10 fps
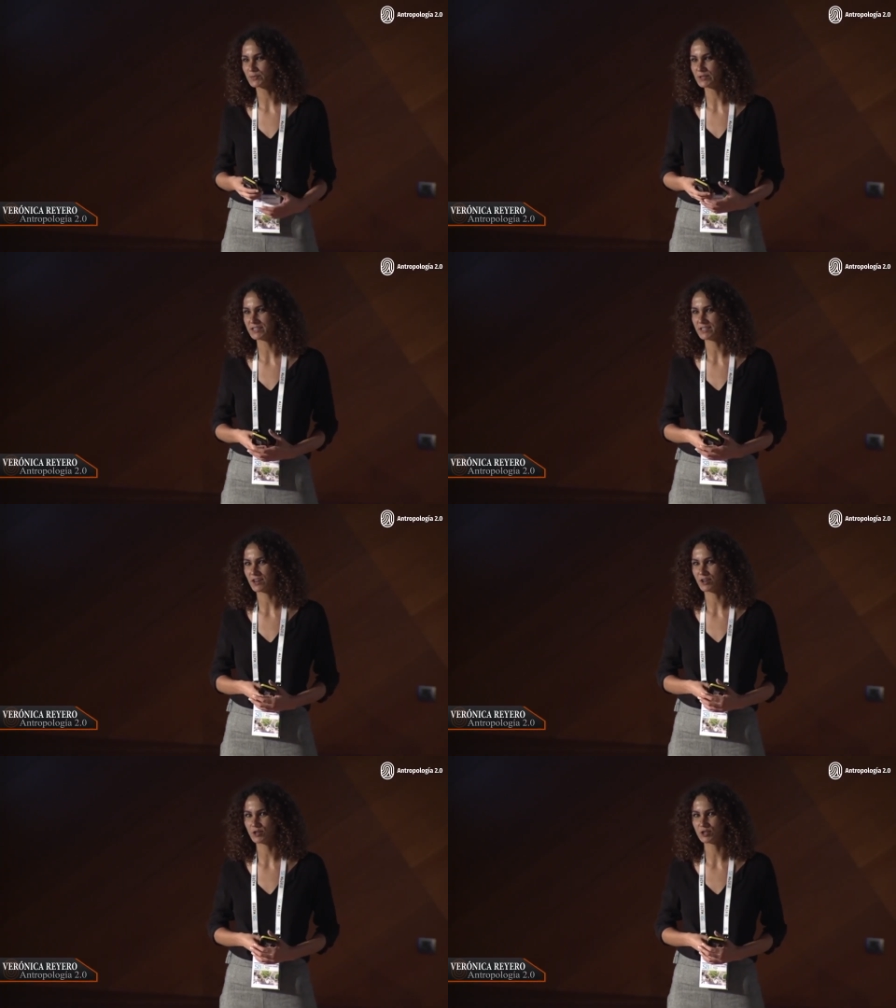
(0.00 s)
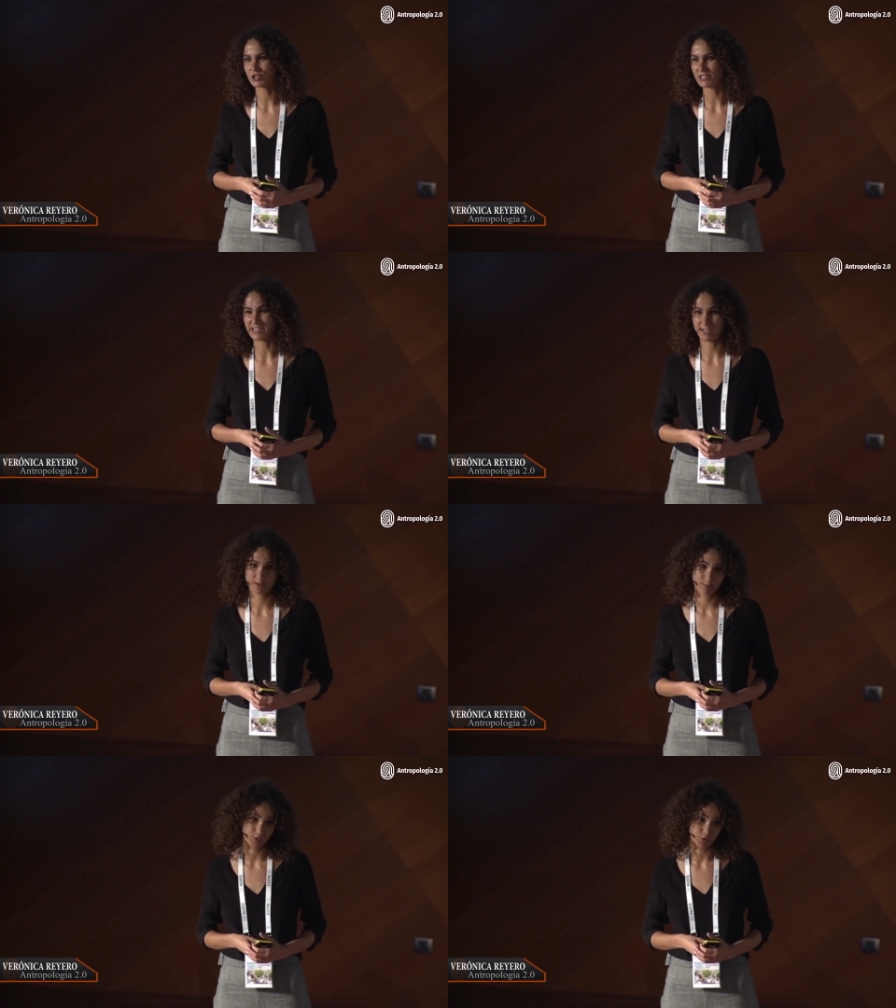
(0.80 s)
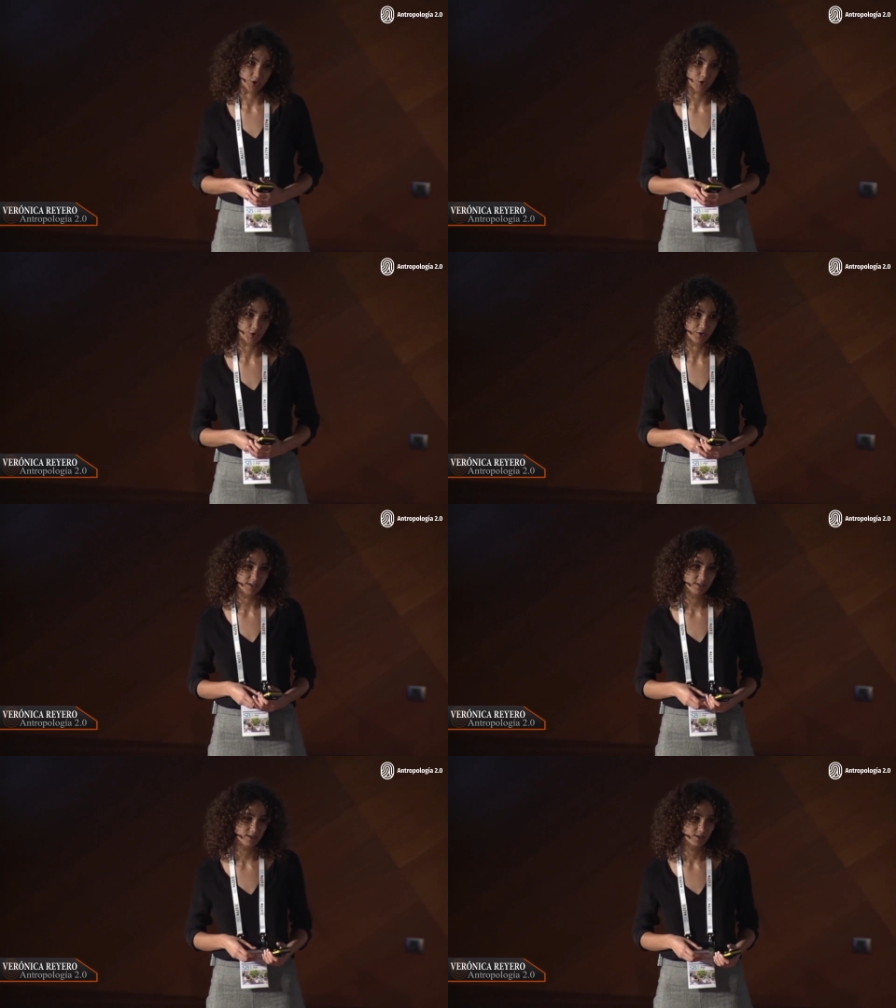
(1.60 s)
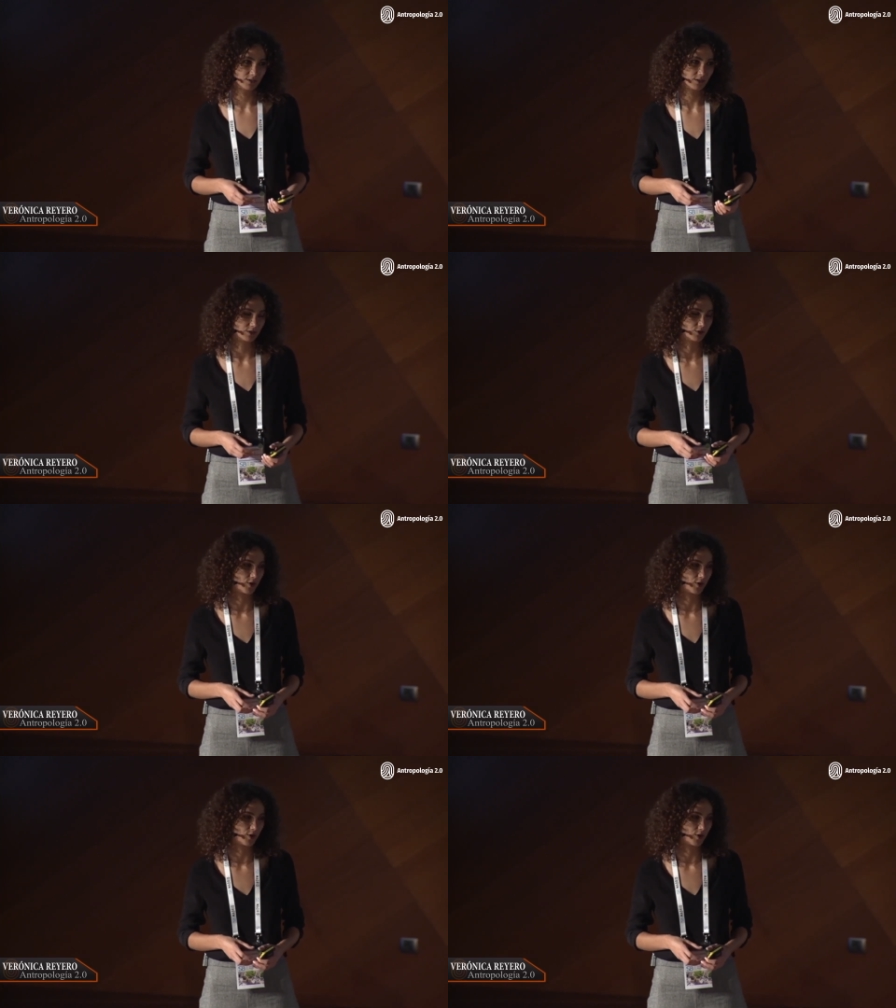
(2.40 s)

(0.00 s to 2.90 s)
we are usually inborn curious. You